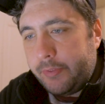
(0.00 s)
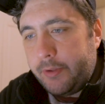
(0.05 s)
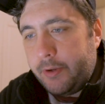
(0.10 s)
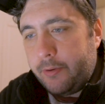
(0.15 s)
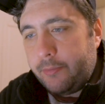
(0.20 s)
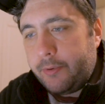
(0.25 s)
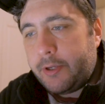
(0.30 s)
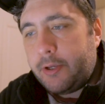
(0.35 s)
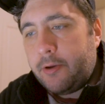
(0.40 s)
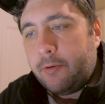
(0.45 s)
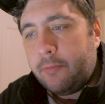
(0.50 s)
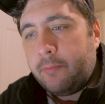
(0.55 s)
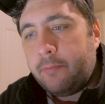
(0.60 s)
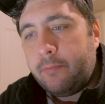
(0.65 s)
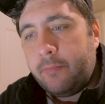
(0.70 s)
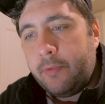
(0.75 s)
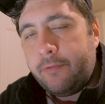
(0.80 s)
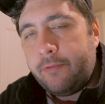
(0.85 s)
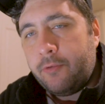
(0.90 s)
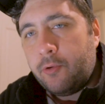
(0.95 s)
There we go,
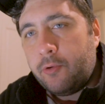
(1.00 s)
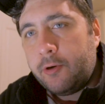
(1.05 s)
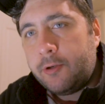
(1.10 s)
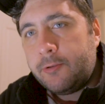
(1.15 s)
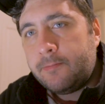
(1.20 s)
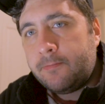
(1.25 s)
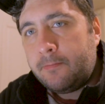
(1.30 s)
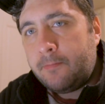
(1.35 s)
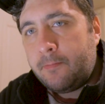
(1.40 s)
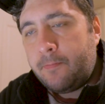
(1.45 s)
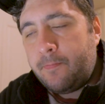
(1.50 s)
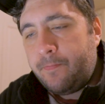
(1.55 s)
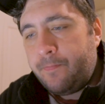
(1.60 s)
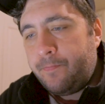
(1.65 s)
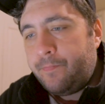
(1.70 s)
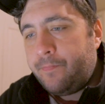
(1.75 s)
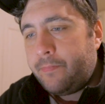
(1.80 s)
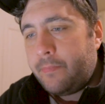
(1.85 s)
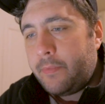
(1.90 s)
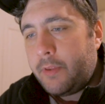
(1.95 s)
before,
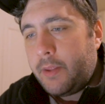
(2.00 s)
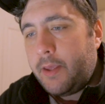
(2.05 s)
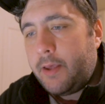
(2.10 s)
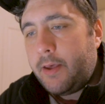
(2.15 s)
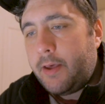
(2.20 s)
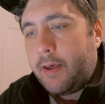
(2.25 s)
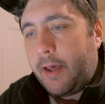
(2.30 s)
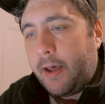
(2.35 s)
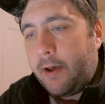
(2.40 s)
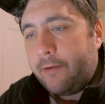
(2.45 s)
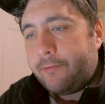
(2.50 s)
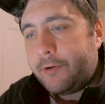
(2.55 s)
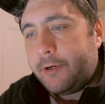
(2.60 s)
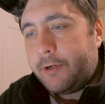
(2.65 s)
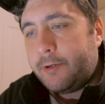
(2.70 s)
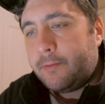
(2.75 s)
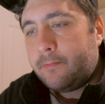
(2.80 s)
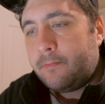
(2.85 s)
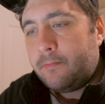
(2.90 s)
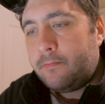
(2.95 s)

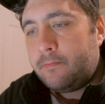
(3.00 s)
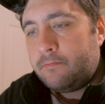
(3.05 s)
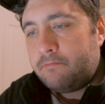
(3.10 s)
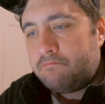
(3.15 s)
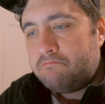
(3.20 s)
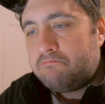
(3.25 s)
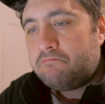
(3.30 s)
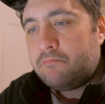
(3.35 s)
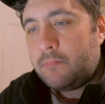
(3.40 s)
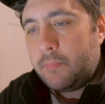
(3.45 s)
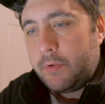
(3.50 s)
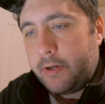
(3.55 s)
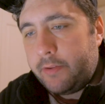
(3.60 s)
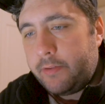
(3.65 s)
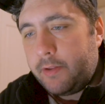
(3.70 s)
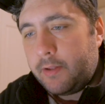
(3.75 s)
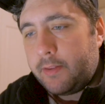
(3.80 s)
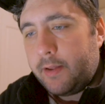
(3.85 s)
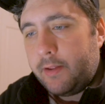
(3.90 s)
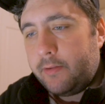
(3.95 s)
after.
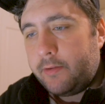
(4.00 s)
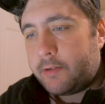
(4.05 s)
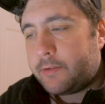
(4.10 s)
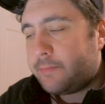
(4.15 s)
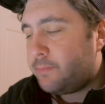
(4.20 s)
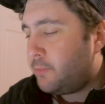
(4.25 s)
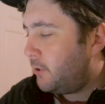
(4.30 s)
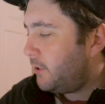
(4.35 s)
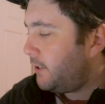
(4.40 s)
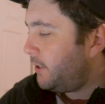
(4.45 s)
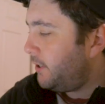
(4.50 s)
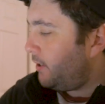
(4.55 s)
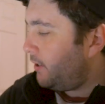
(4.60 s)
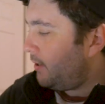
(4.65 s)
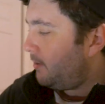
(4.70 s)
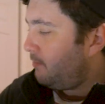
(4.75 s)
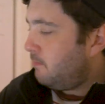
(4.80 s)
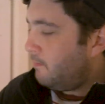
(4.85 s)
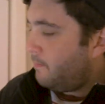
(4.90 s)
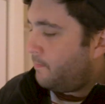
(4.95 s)
I think that looks pretty
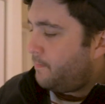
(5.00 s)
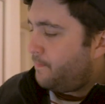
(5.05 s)
good.